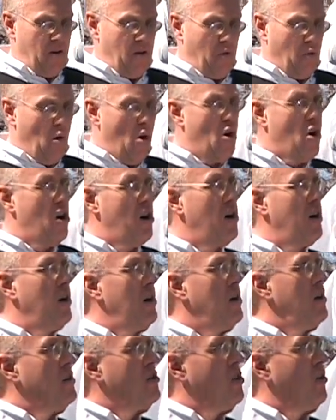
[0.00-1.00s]
War
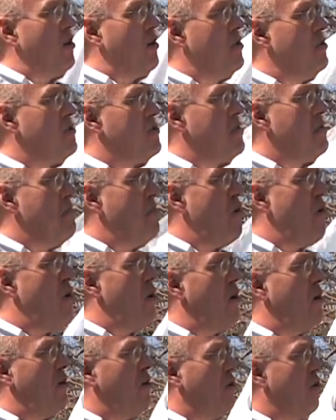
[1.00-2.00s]
turns the
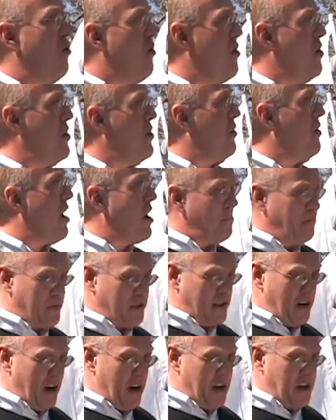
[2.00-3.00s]
moral order
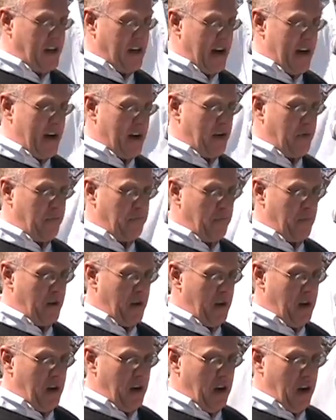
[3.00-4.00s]
upside down,
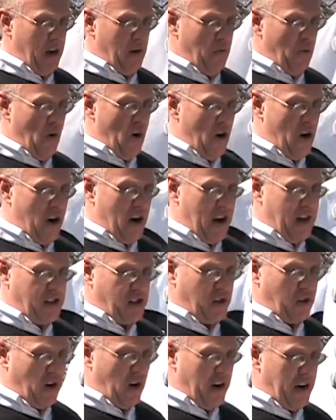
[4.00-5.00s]
and war has
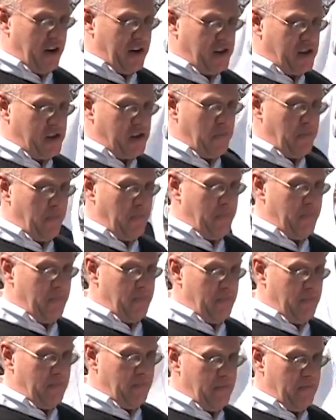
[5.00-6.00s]
taught us
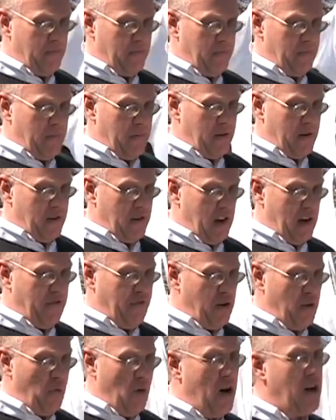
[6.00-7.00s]
that if
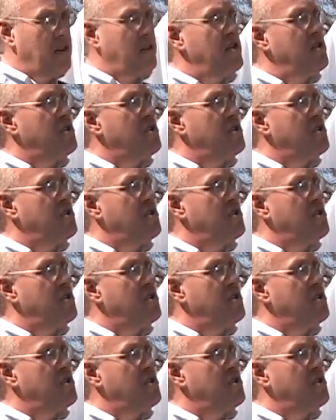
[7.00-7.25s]
you want to